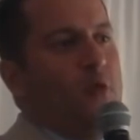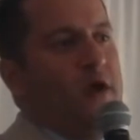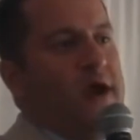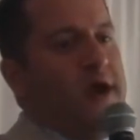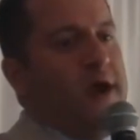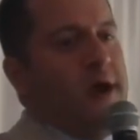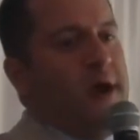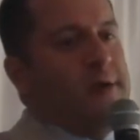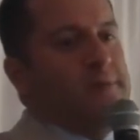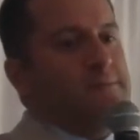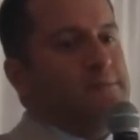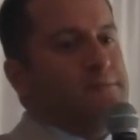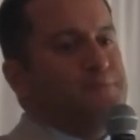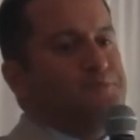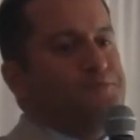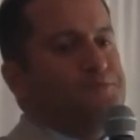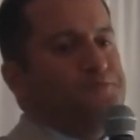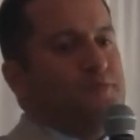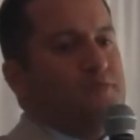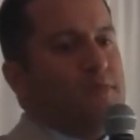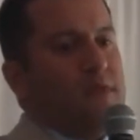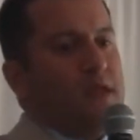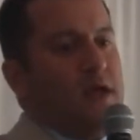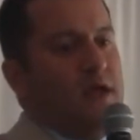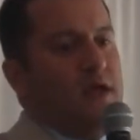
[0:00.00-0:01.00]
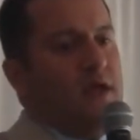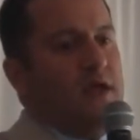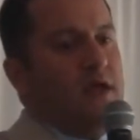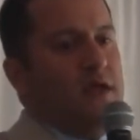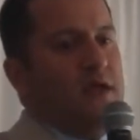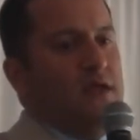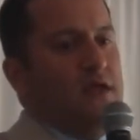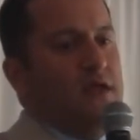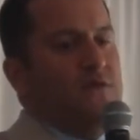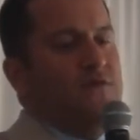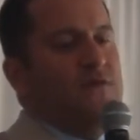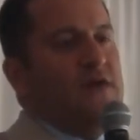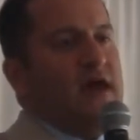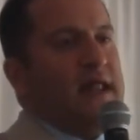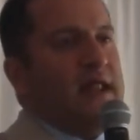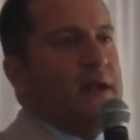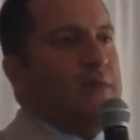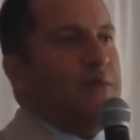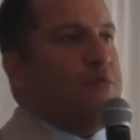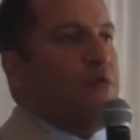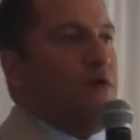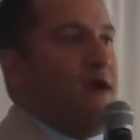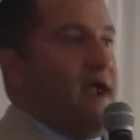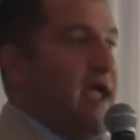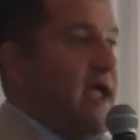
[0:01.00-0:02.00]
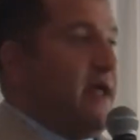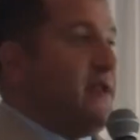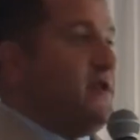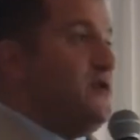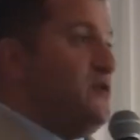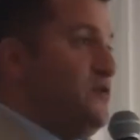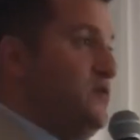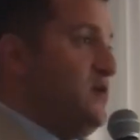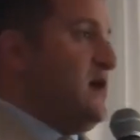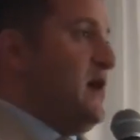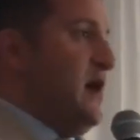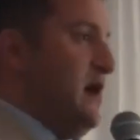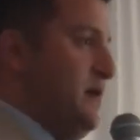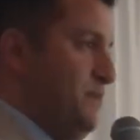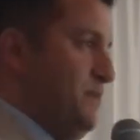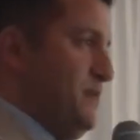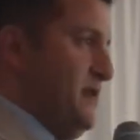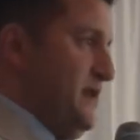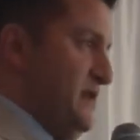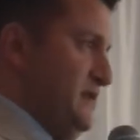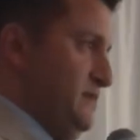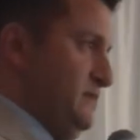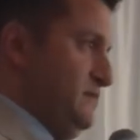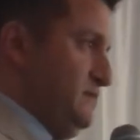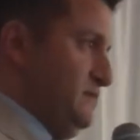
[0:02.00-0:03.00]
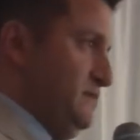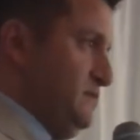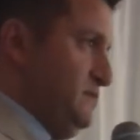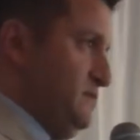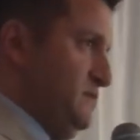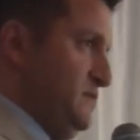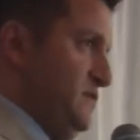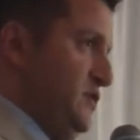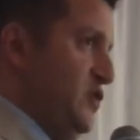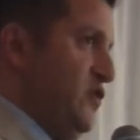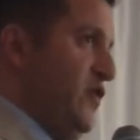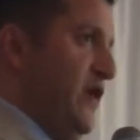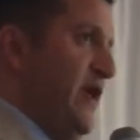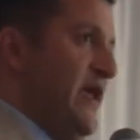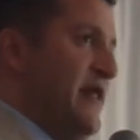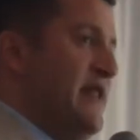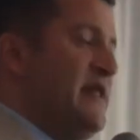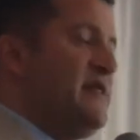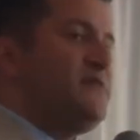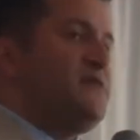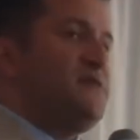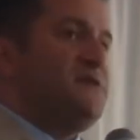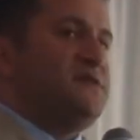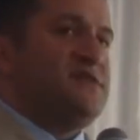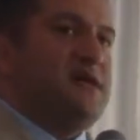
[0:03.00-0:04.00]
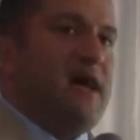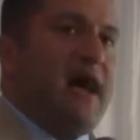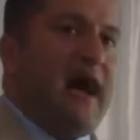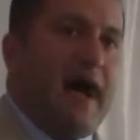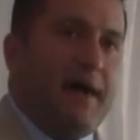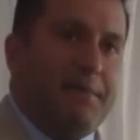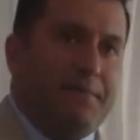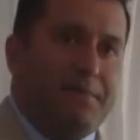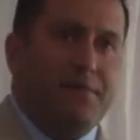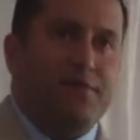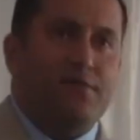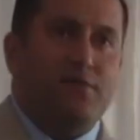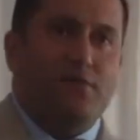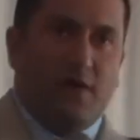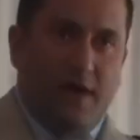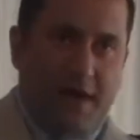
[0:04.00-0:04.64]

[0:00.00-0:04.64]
where you've got a brand new company. You're in at the top,